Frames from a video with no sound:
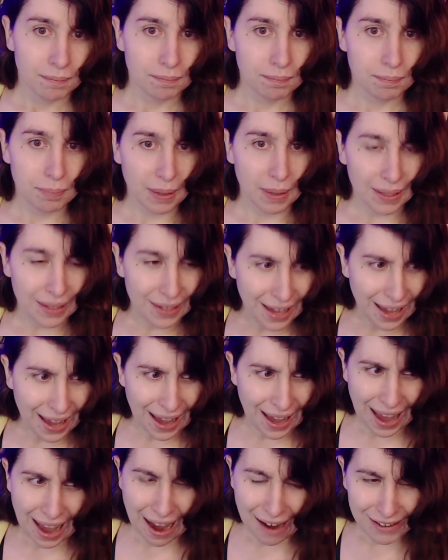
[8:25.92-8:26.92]
But
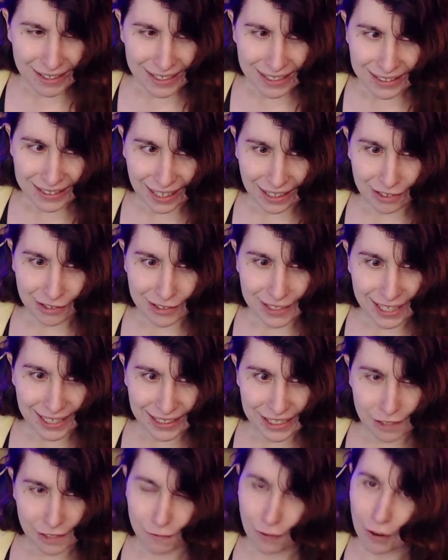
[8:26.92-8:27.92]
how did Nintendo take
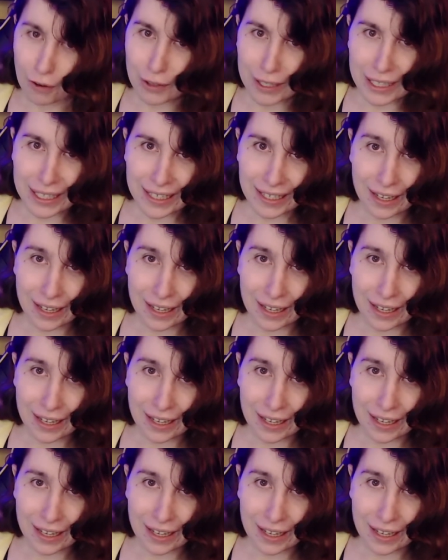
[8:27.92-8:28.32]
this forward?